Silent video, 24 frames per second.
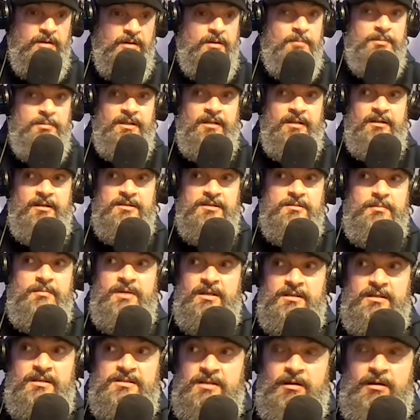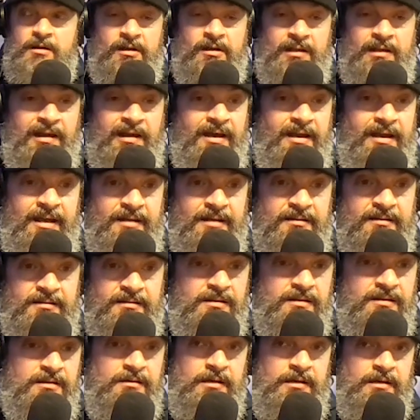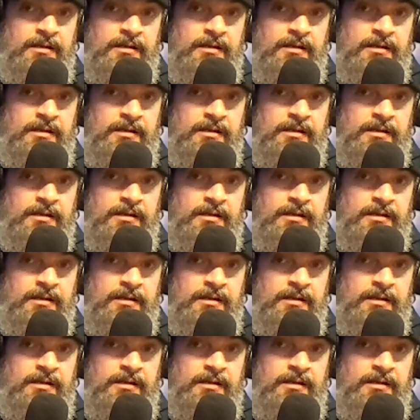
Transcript: But that doesn't mean it's an online entity,